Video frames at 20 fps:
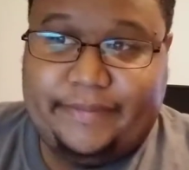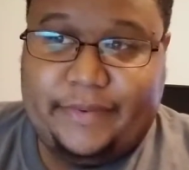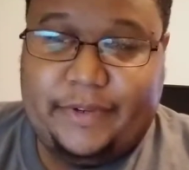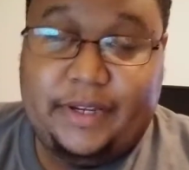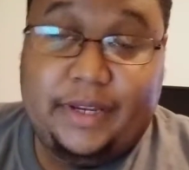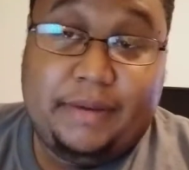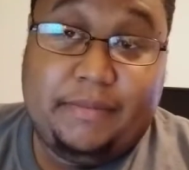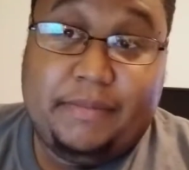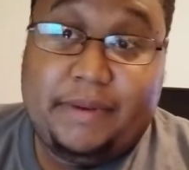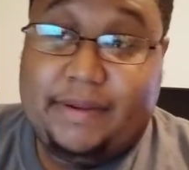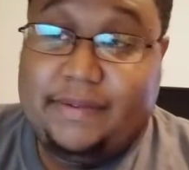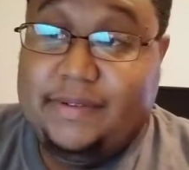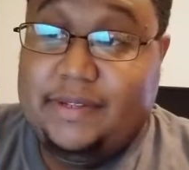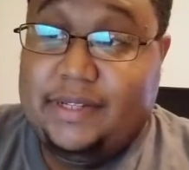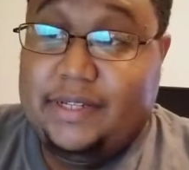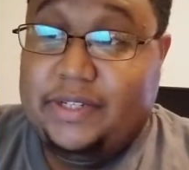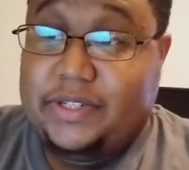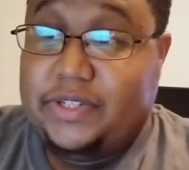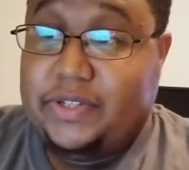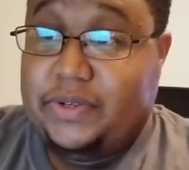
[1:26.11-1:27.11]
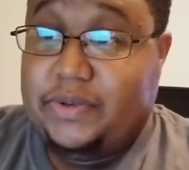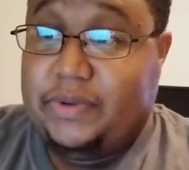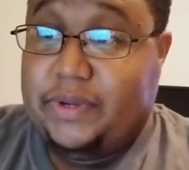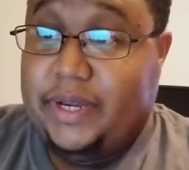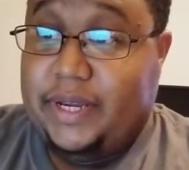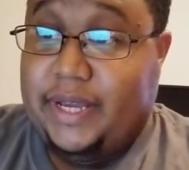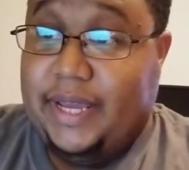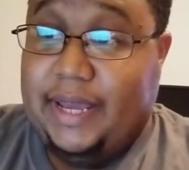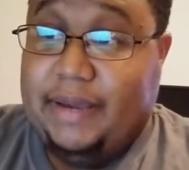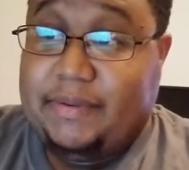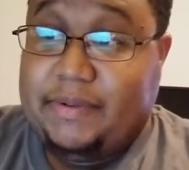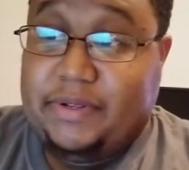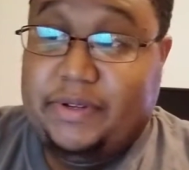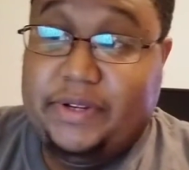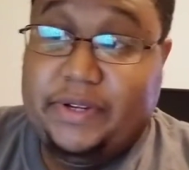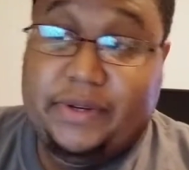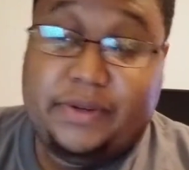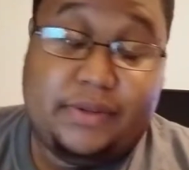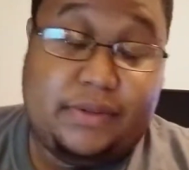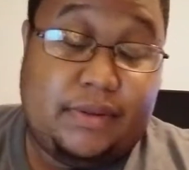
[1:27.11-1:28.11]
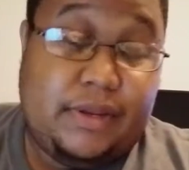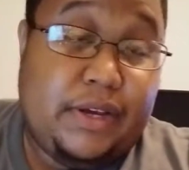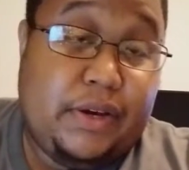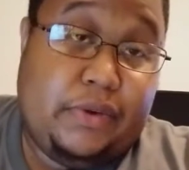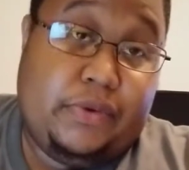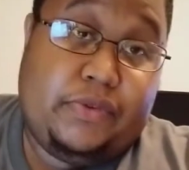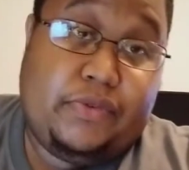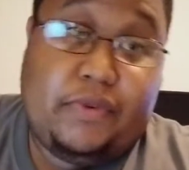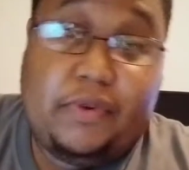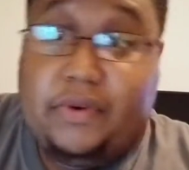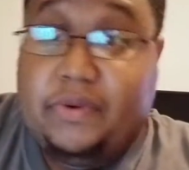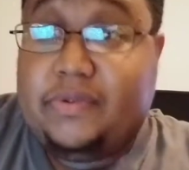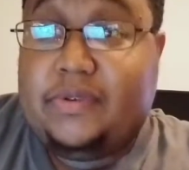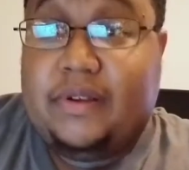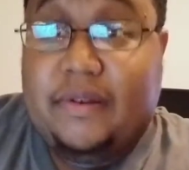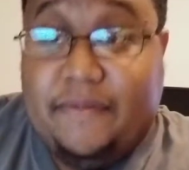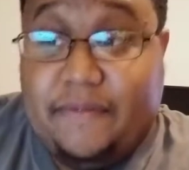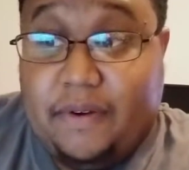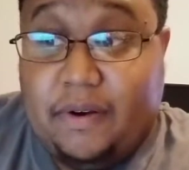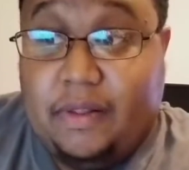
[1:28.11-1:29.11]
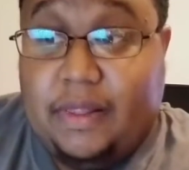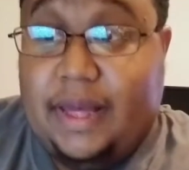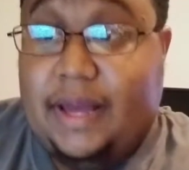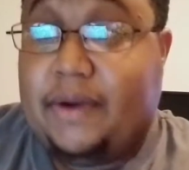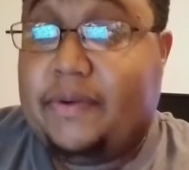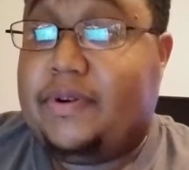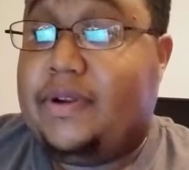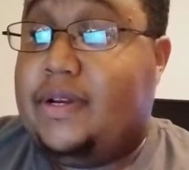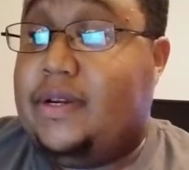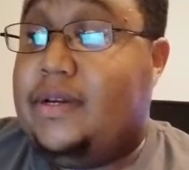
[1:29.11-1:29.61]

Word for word: and Bethesda stu- uh, Game Studios, Elder Scrolls, Fallout.